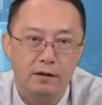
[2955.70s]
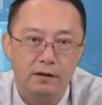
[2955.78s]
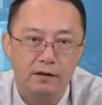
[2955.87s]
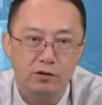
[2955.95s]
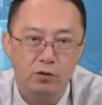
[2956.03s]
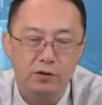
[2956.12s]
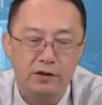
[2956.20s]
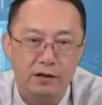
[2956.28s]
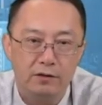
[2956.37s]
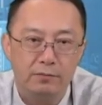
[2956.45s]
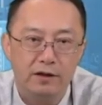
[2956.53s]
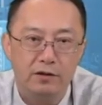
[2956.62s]
So we
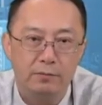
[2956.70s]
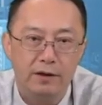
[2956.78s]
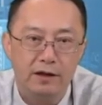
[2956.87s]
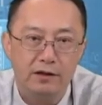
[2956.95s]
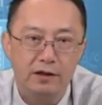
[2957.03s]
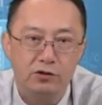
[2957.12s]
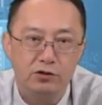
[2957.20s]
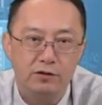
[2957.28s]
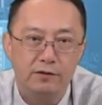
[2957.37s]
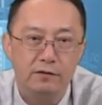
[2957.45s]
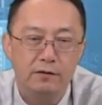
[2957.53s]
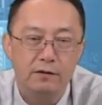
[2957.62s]
still need to pay
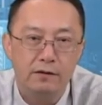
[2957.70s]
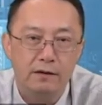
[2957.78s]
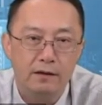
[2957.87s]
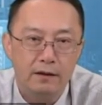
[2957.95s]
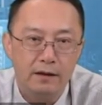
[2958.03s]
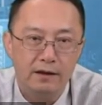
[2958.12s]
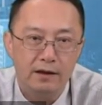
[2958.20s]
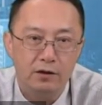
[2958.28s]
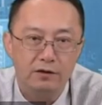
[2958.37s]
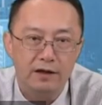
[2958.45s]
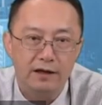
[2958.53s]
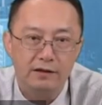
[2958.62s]
attention. It
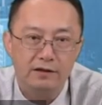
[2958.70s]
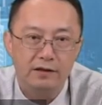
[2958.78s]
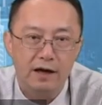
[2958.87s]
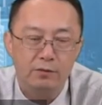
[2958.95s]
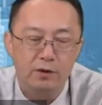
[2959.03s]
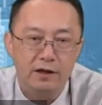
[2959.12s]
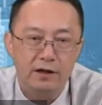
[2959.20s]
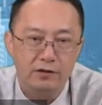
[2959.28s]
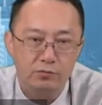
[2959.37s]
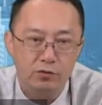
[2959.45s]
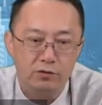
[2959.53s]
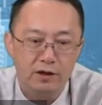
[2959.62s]
looks like the stock market
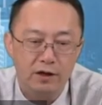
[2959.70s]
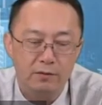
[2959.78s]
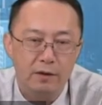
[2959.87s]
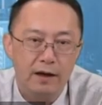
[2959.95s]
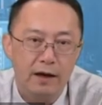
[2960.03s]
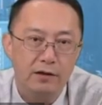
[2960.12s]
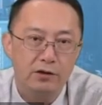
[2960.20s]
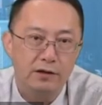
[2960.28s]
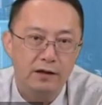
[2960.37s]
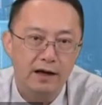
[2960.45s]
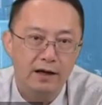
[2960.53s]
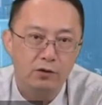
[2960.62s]
is moving up, and
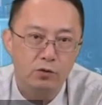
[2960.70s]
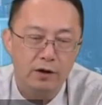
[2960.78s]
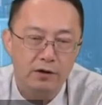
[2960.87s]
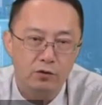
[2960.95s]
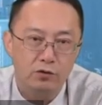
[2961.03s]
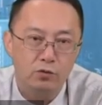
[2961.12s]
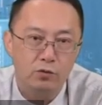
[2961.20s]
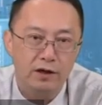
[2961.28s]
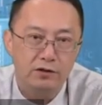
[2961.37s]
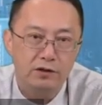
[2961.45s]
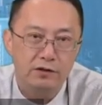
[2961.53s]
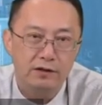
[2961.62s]
just to add a quick note to what I
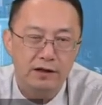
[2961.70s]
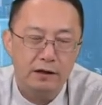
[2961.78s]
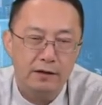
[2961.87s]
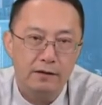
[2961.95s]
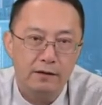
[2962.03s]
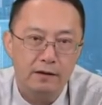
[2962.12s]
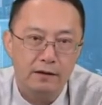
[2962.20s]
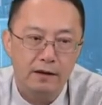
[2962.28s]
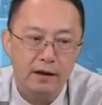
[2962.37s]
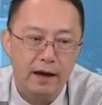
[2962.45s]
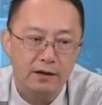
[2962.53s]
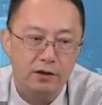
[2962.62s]
just said,
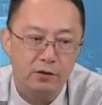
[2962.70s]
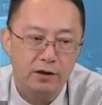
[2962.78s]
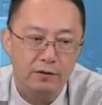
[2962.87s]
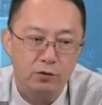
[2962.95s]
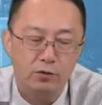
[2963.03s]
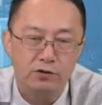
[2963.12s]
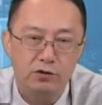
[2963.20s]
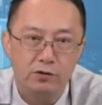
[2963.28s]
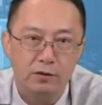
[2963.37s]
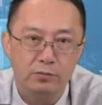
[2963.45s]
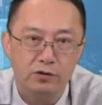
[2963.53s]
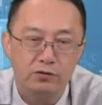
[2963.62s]
I showed everyone some
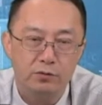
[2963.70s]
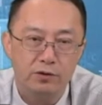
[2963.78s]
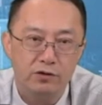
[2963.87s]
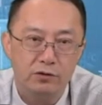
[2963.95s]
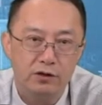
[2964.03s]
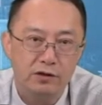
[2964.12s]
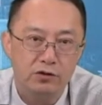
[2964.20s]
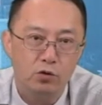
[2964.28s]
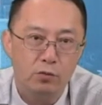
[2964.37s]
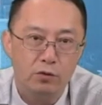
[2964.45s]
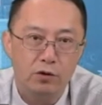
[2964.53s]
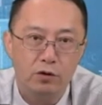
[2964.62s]
numbers from yesterday's
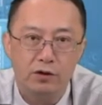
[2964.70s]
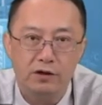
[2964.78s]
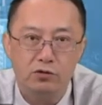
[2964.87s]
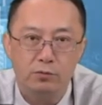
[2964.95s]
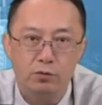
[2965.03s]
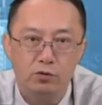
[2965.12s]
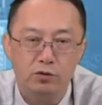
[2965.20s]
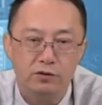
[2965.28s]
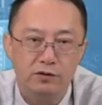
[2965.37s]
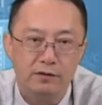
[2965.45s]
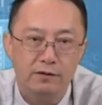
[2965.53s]
corporate earnings reports.